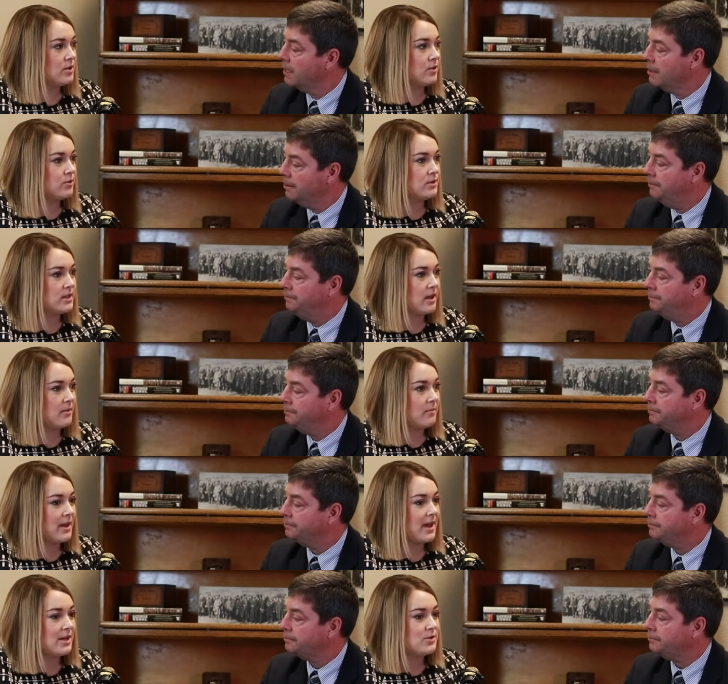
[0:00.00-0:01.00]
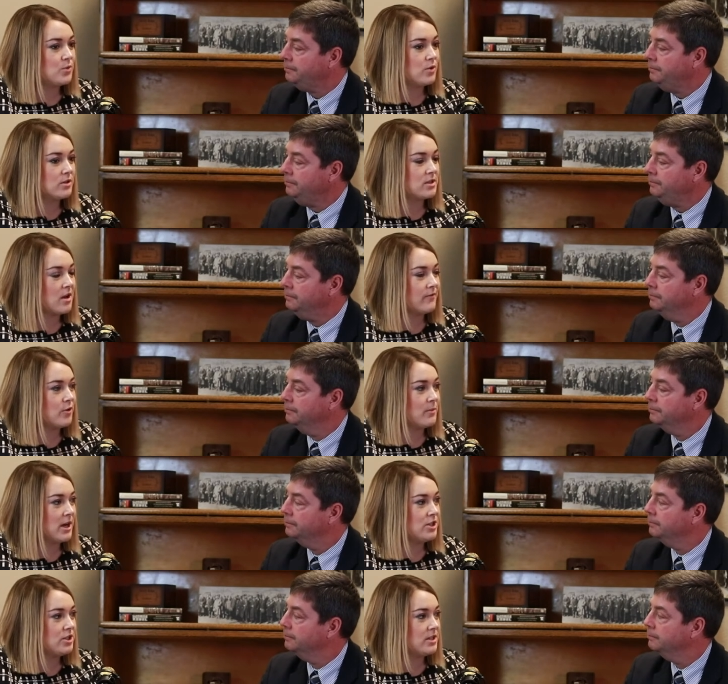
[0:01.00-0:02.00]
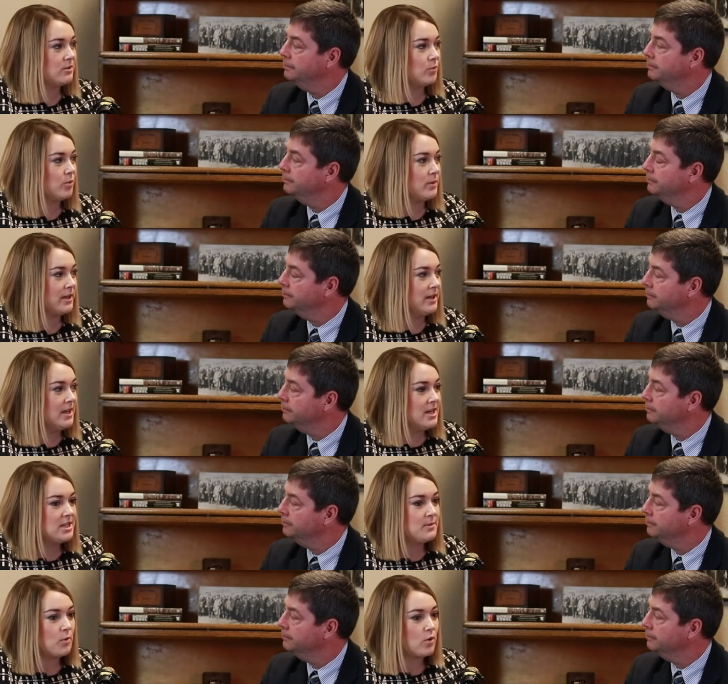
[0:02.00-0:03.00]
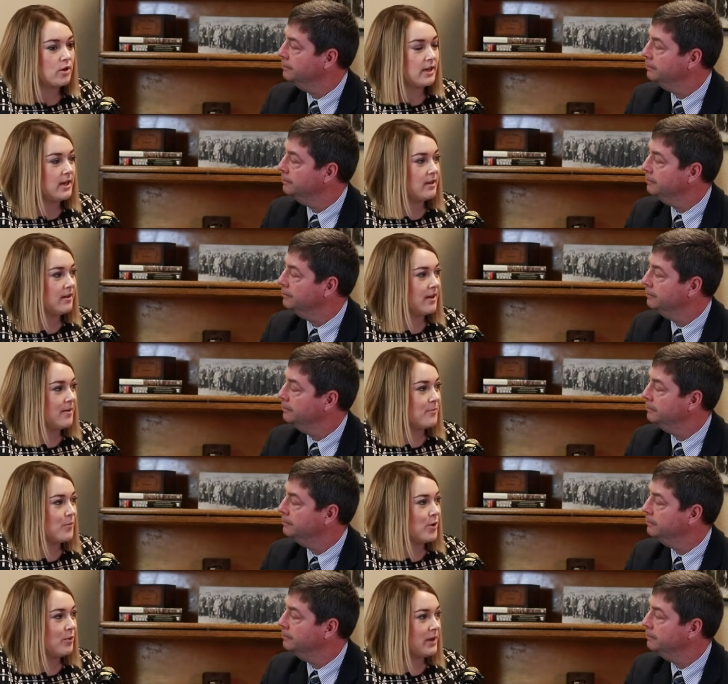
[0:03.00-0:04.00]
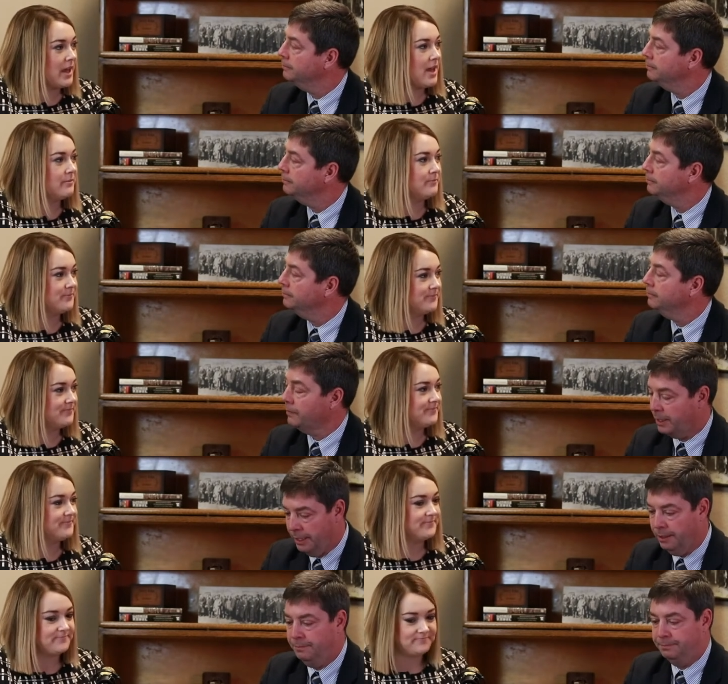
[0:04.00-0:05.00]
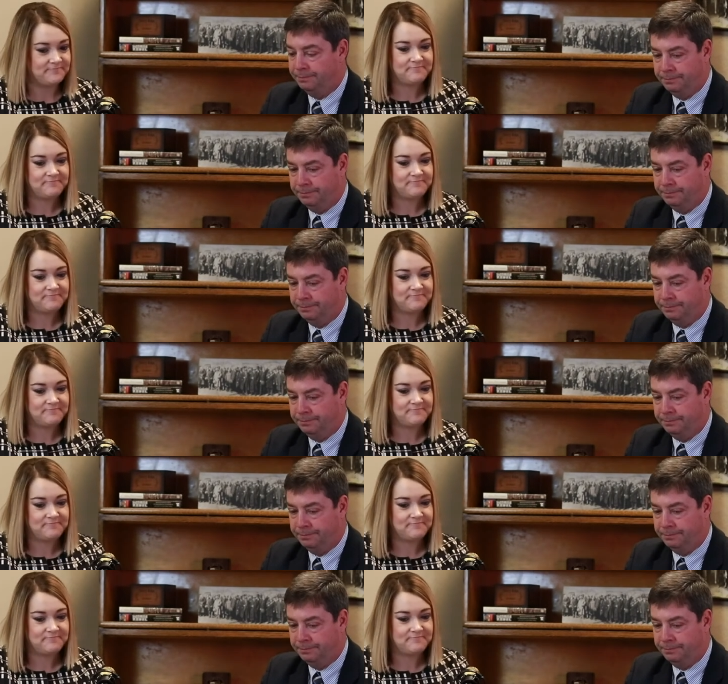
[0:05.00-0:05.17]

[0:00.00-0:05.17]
Speaker 1: those um, head towards confirmation, and we'll be supporting um, where we can. Yeah.